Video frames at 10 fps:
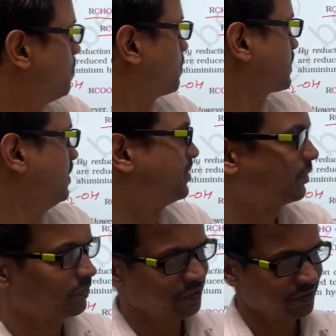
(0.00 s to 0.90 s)

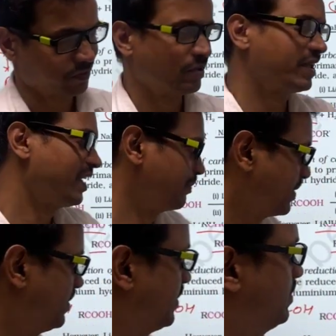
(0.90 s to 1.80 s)
So ketone,
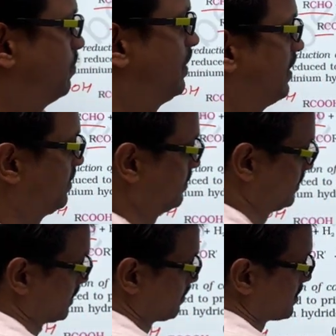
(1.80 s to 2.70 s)
okay, I am telling here
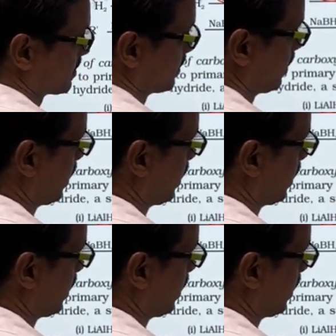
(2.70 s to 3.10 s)
why. That